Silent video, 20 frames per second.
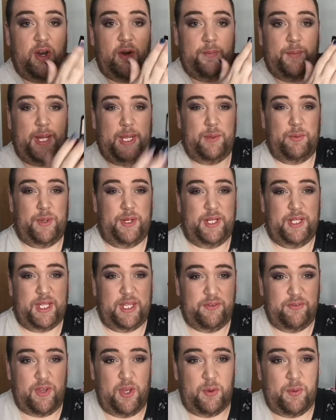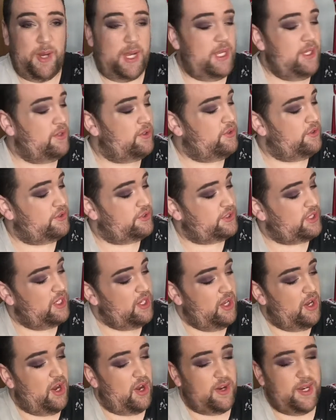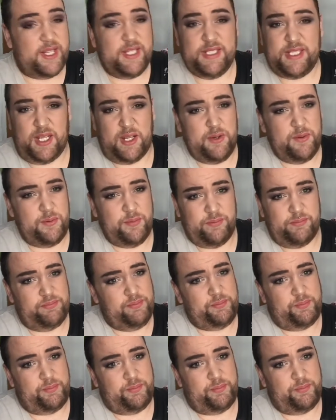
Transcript: I may want to give it away because I can tell